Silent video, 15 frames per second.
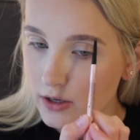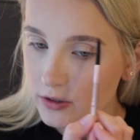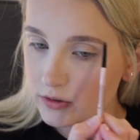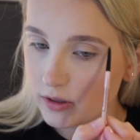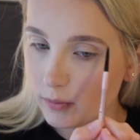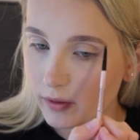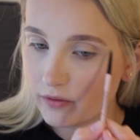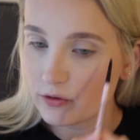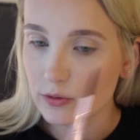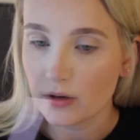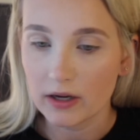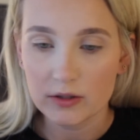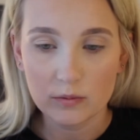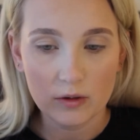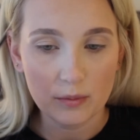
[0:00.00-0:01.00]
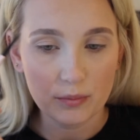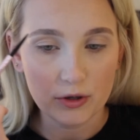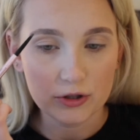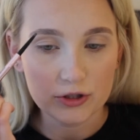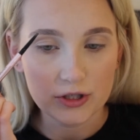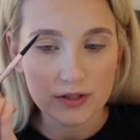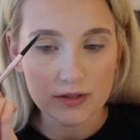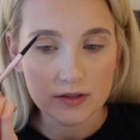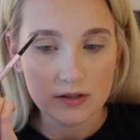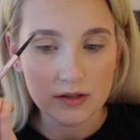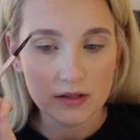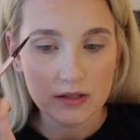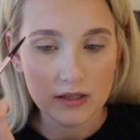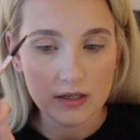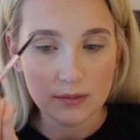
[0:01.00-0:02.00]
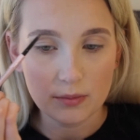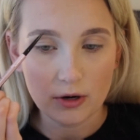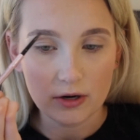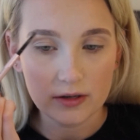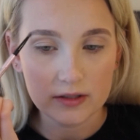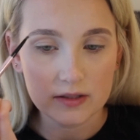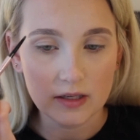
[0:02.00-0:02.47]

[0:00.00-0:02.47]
So that way, if you guys want to purchase the products